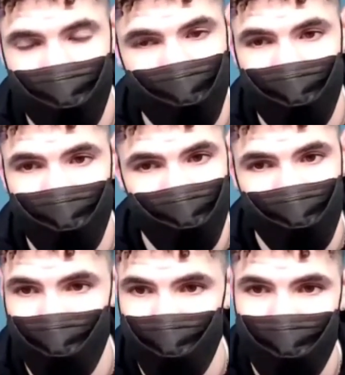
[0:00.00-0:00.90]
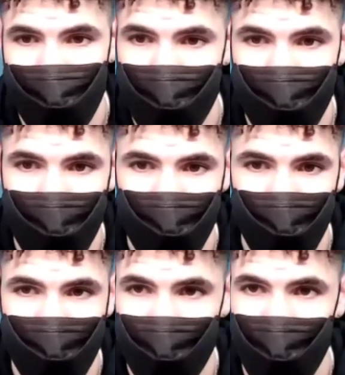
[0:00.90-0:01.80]
and then usually he just does the
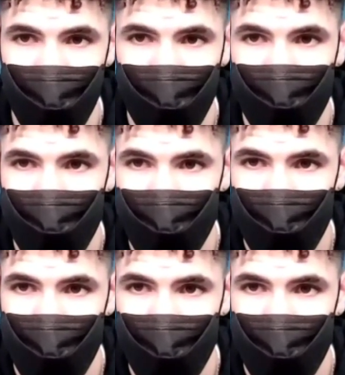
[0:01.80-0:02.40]
rest and go gets it.